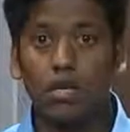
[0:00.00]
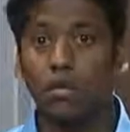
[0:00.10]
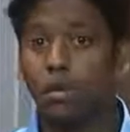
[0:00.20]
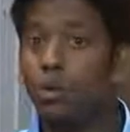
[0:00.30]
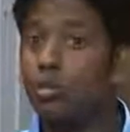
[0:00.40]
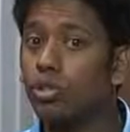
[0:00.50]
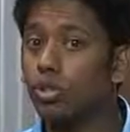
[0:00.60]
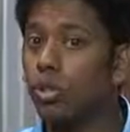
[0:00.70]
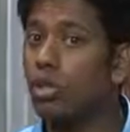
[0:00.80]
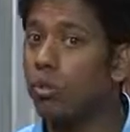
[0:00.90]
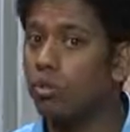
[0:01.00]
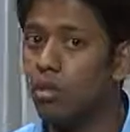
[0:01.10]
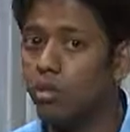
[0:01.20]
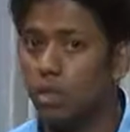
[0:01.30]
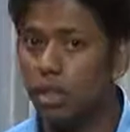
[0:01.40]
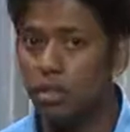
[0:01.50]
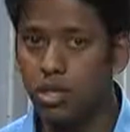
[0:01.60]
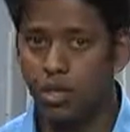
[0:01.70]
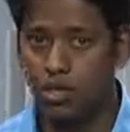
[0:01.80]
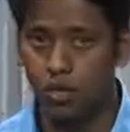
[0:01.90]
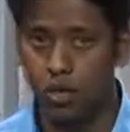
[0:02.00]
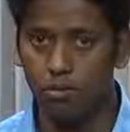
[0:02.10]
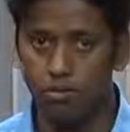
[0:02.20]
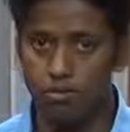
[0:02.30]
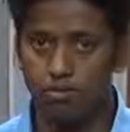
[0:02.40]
the total churn number will increase as well.